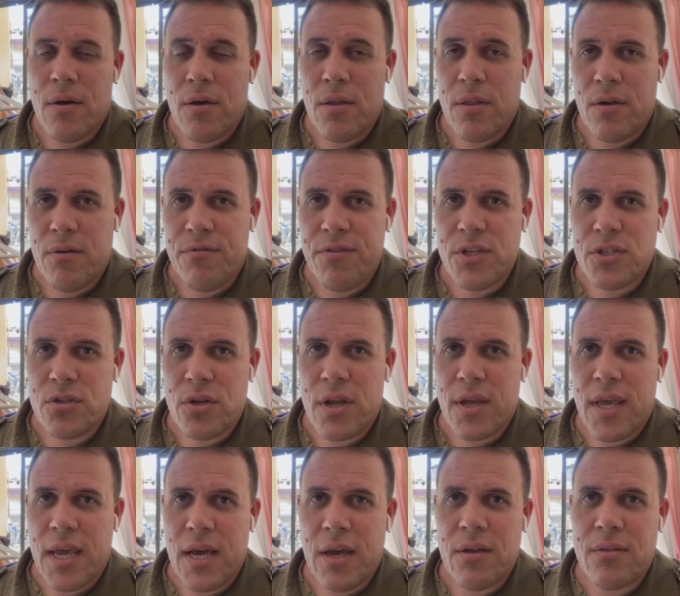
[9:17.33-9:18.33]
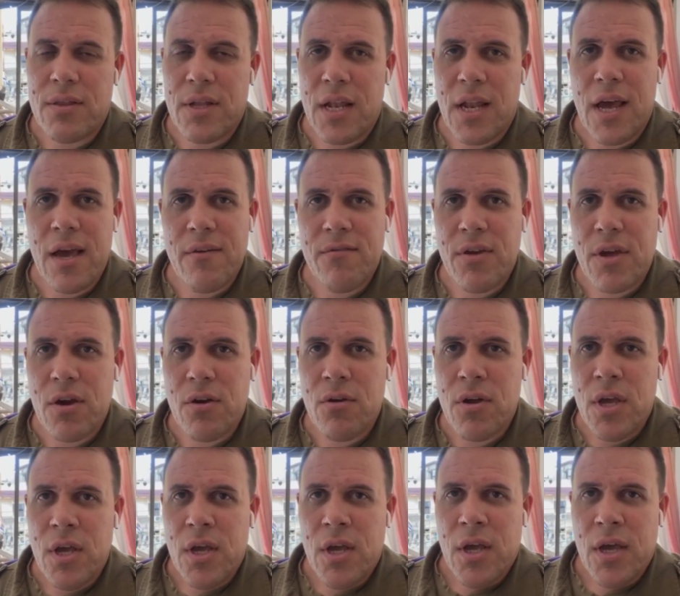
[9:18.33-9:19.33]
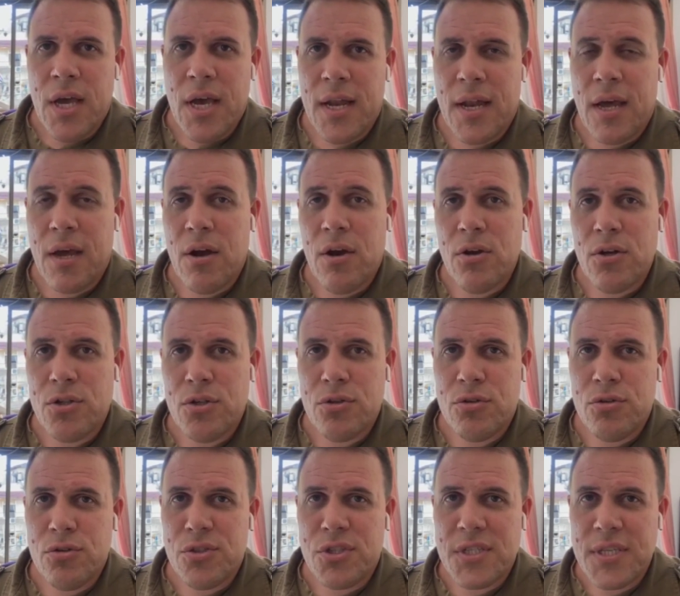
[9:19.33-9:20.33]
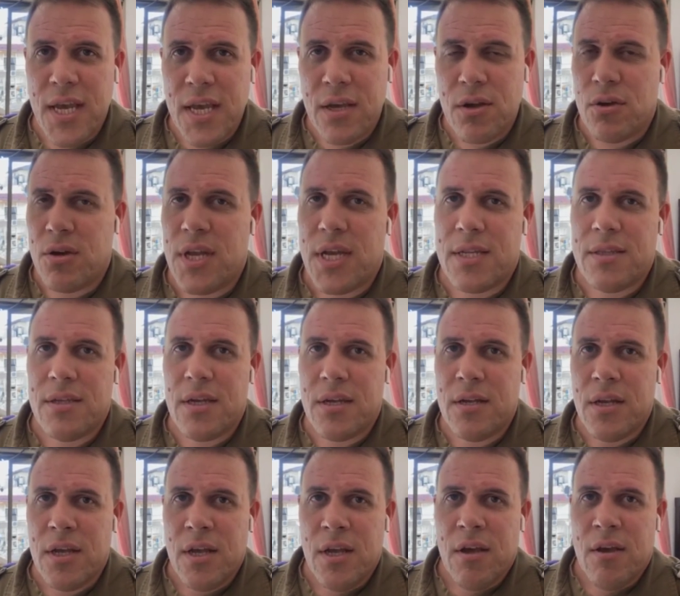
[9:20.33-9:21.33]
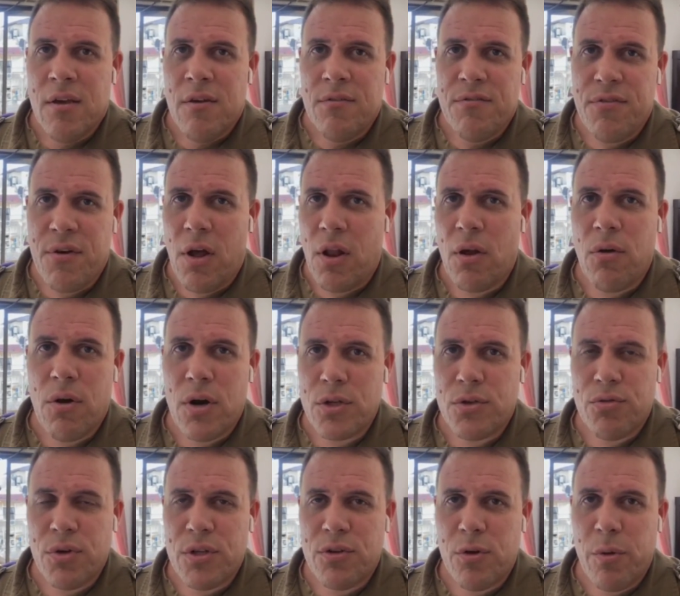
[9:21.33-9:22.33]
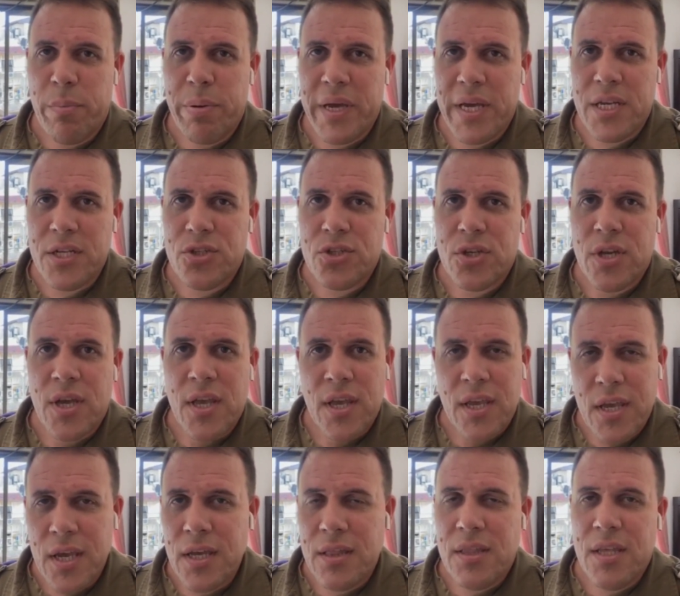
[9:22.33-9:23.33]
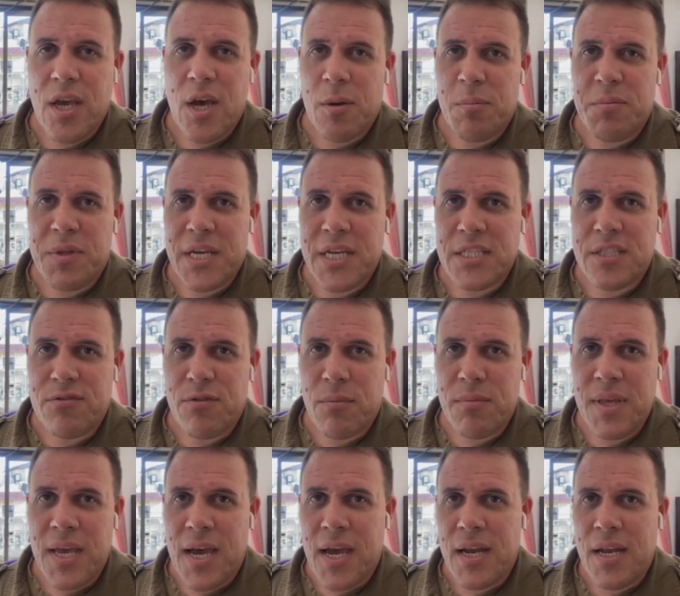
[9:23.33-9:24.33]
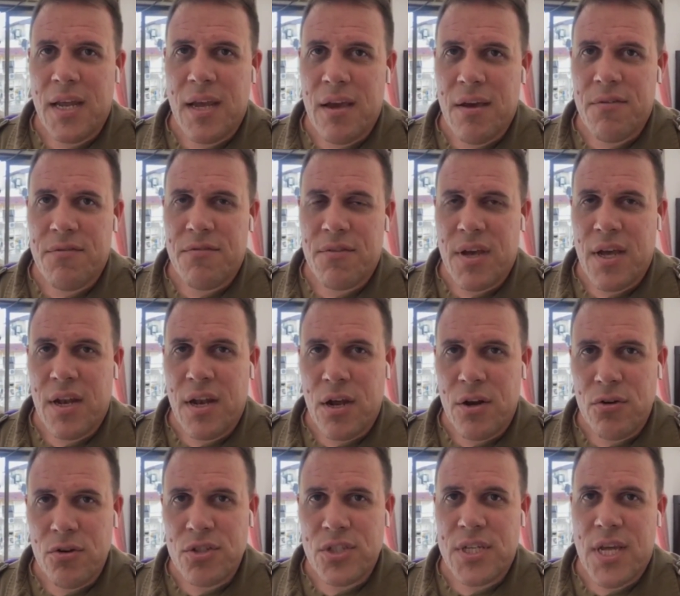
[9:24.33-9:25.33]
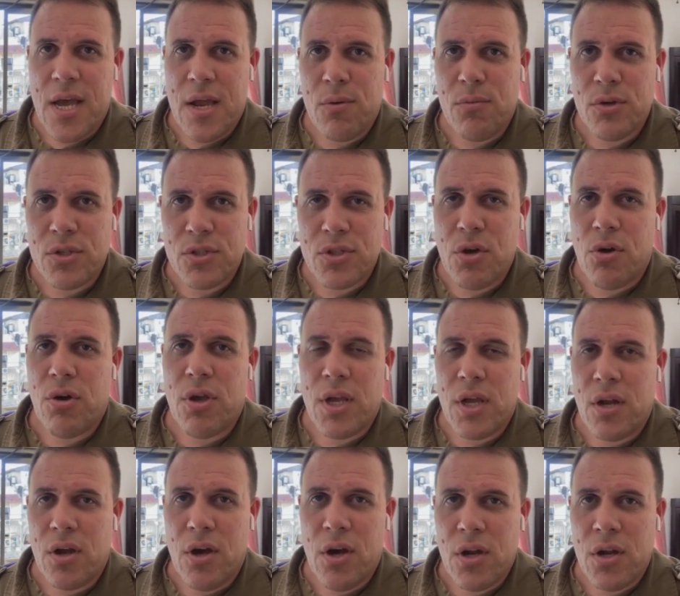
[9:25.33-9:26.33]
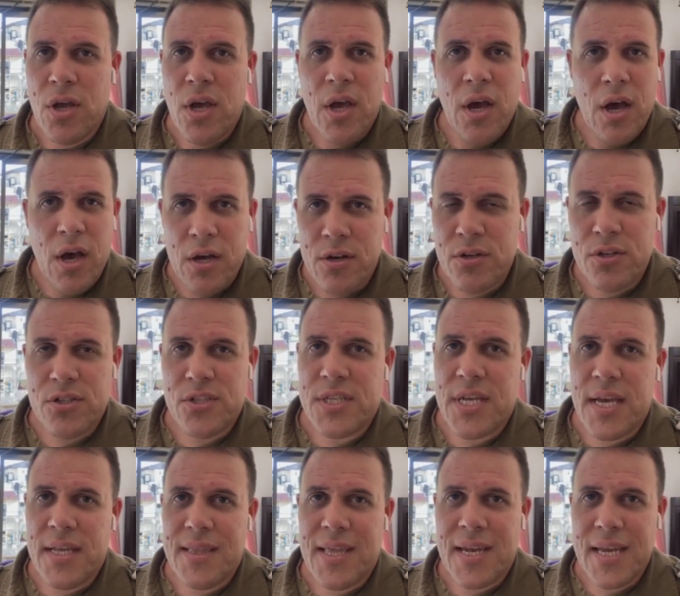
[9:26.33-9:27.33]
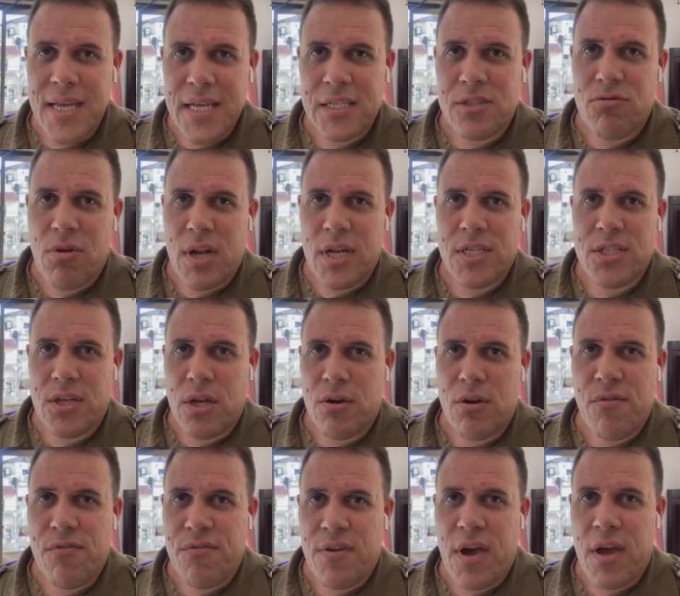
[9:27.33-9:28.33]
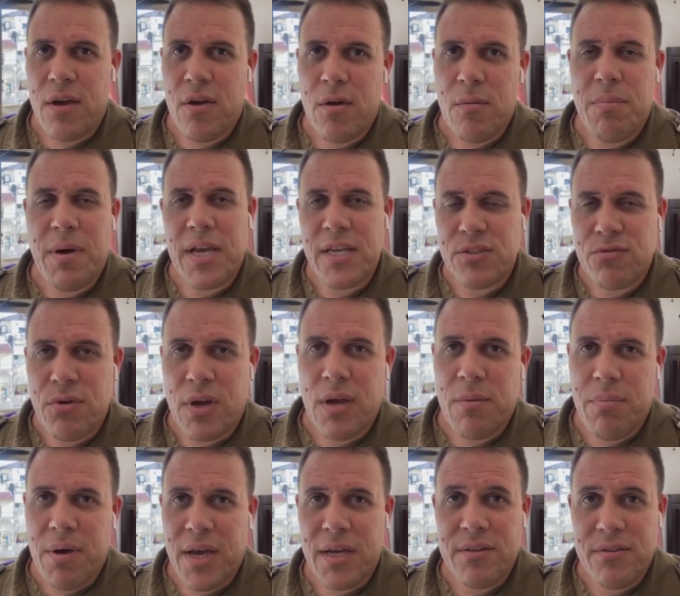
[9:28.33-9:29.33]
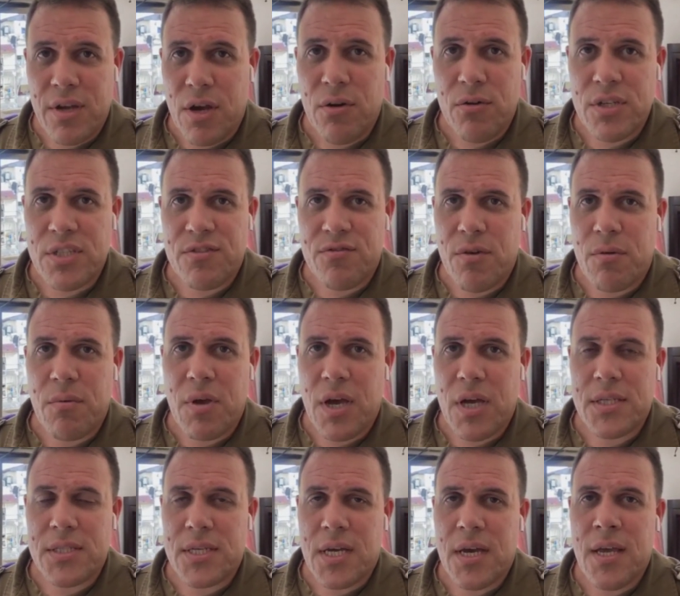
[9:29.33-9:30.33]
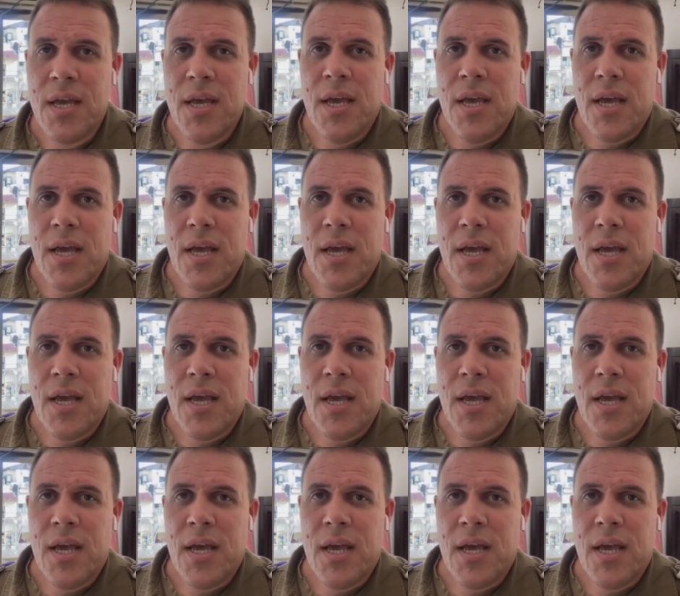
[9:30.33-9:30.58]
on the official account and live here. And I urge you to stay connected, follow our Twitter page, get the updates from the IDF and understand what's going on. Understand that Israel is under fire by terrorists from Gaza